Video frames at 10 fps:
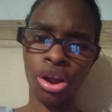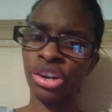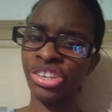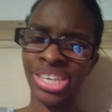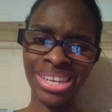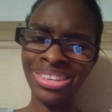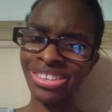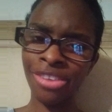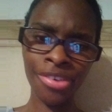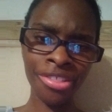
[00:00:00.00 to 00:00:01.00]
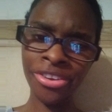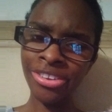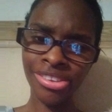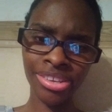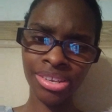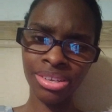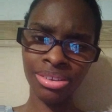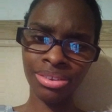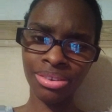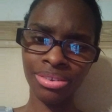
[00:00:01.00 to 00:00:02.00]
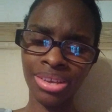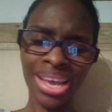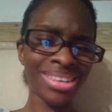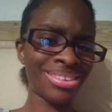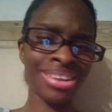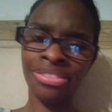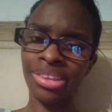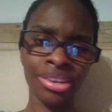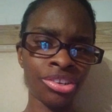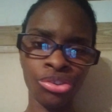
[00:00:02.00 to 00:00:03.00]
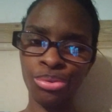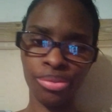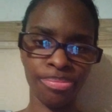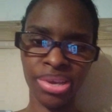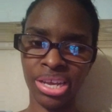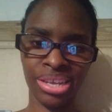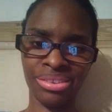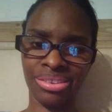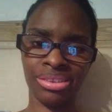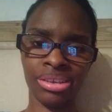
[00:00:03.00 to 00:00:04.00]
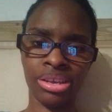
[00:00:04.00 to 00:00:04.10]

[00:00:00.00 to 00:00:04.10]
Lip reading: are jealous of others, it has nothing to do with because